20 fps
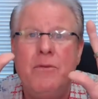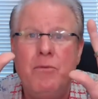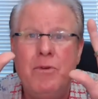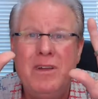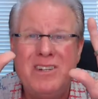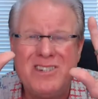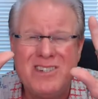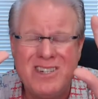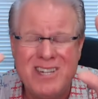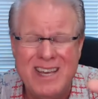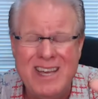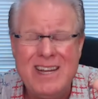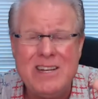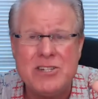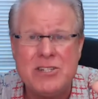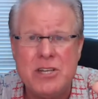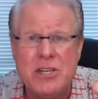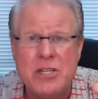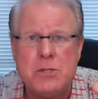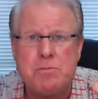We
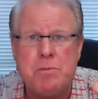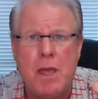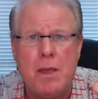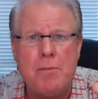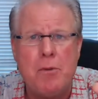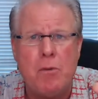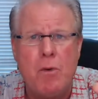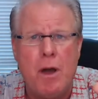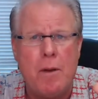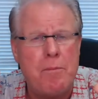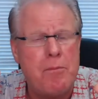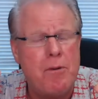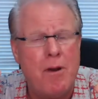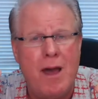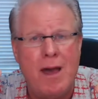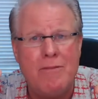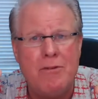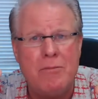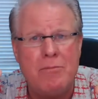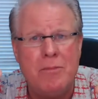teach these people what
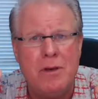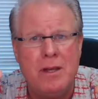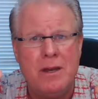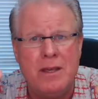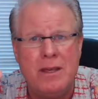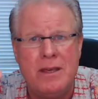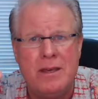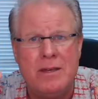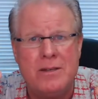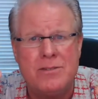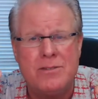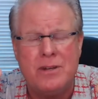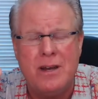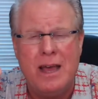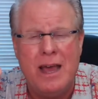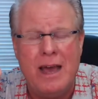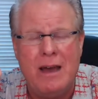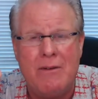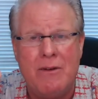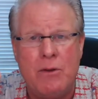private money is and
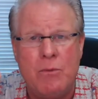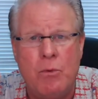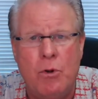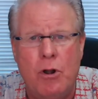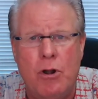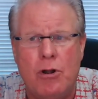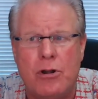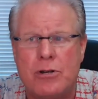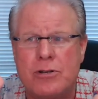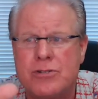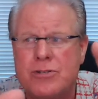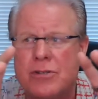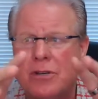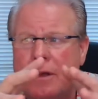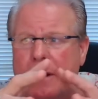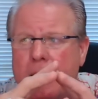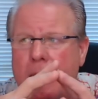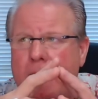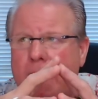how it works.